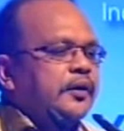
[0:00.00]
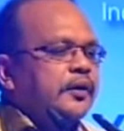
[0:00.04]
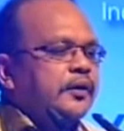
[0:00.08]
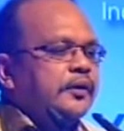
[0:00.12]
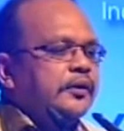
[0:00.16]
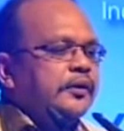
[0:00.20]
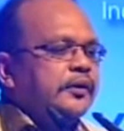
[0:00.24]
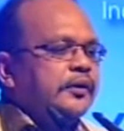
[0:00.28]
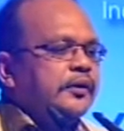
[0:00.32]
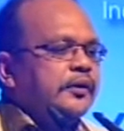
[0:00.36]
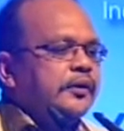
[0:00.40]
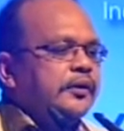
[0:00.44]

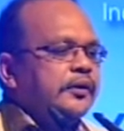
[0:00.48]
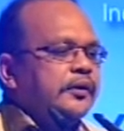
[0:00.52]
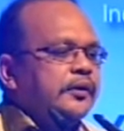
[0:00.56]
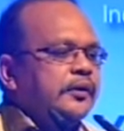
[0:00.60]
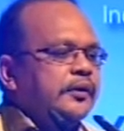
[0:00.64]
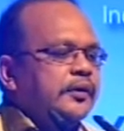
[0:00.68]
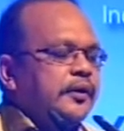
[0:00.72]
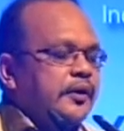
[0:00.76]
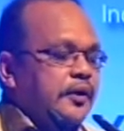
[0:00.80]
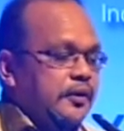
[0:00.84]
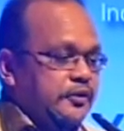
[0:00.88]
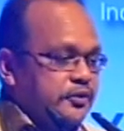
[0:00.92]

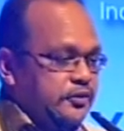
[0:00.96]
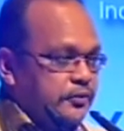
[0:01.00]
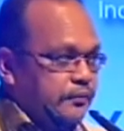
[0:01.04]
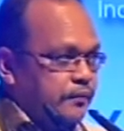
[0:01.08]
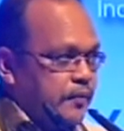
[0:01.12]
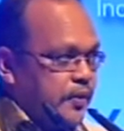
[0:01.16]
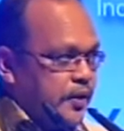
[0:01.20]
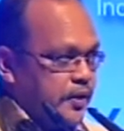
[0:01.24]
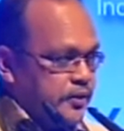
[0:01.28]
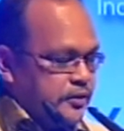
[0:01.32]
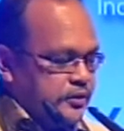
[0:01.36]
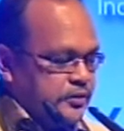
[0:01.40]
the
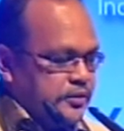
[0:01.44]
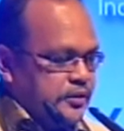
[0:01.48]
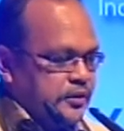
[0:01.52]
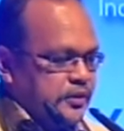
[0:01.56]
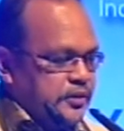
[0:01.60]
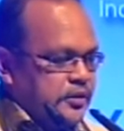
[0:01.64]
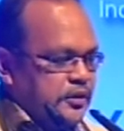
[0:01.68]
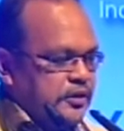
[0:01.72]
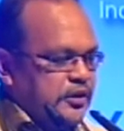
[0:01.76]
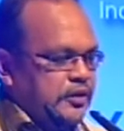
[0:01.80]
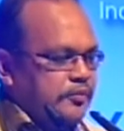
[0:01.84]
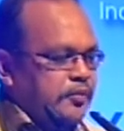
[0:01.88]
classified
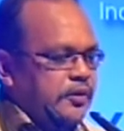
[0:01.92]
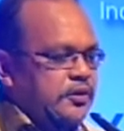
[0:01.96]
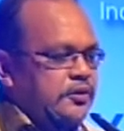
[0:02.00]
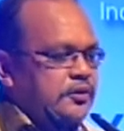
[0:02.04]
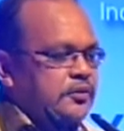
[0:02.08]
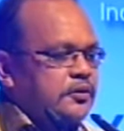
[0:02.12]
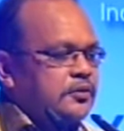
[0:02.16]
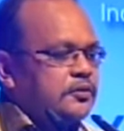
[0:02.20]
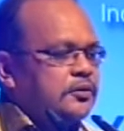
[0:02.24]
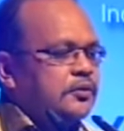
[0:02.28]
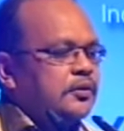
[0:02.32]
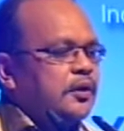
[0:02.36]

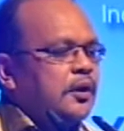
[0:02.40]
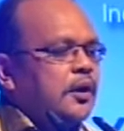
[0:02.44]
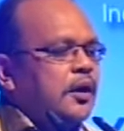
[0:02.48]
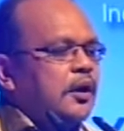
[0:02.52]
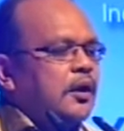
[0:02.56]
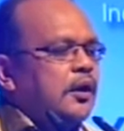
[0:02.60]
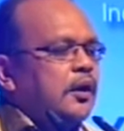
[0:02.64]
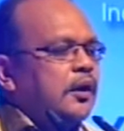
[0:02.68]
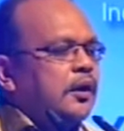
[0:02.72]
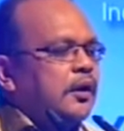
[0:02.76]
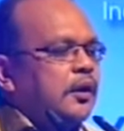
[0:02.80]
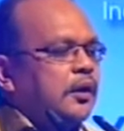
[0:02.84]
images
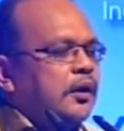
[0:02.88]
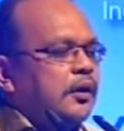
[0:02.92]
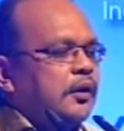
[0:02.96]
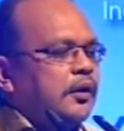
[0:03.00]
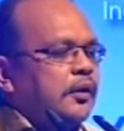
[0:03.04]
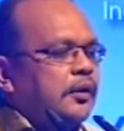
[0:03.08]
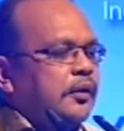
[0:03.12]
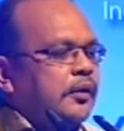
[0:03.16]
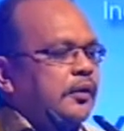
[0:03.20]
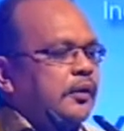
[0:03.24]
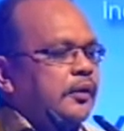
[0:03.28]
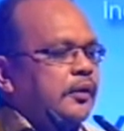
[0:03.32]

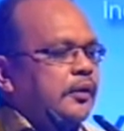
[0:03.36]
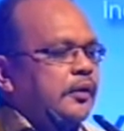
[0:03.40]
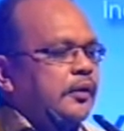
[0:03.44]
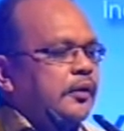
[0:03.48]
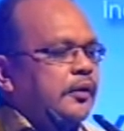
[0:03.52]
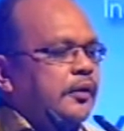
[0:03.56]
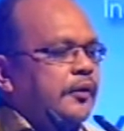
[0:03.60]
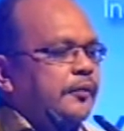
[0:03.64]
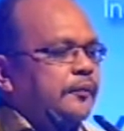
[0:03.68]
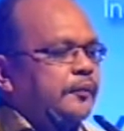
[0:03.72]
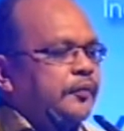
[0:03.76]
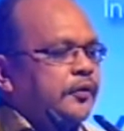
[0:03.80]

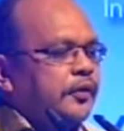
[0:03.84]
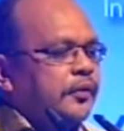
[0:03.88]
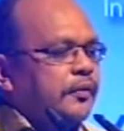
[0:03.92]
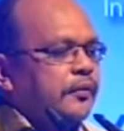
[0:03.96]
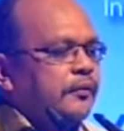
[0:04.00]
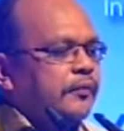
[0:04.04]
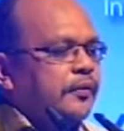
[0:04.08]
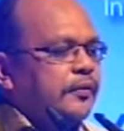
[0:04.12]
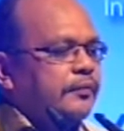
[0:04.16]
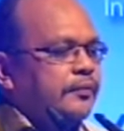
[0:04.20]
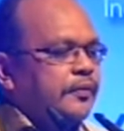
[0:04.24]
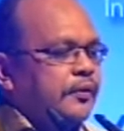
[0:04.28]

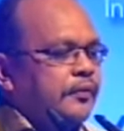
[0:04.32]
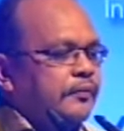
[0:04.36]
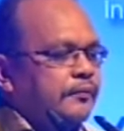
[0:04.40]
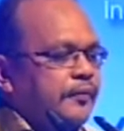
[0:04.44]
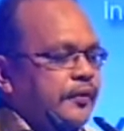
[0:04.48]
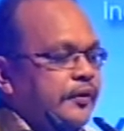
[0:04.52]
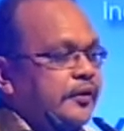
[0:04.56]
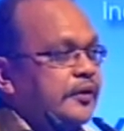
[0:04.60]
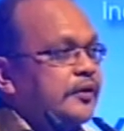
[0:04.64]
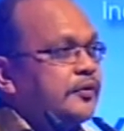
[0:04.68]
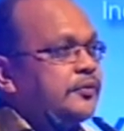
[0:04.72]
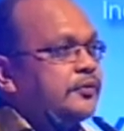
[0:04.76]
with a
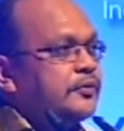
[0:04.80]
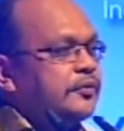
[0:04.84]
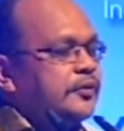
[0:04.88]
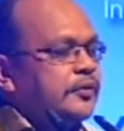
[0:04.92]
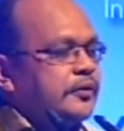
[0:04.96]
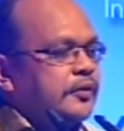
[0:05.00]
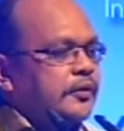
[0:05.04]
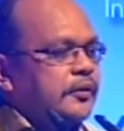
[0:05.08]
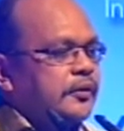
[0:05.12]
very good